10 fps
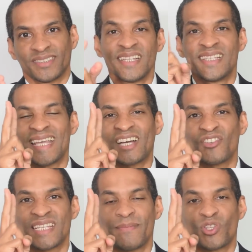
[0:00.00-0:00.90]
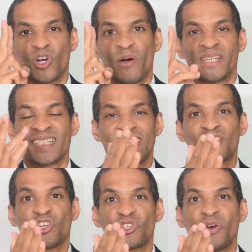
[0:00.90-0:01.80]
The second symptom is that
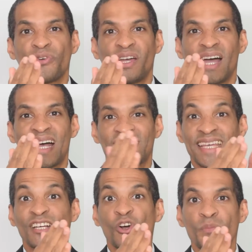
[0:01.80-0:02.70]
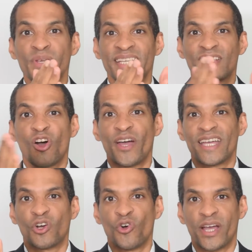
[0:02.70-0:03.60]
your software has incomplete or
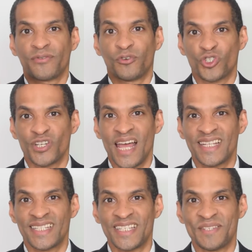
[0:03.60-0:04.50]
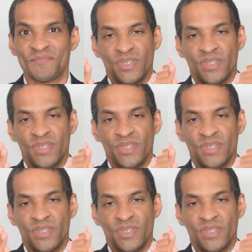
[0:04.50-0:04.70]
incorrect functionality.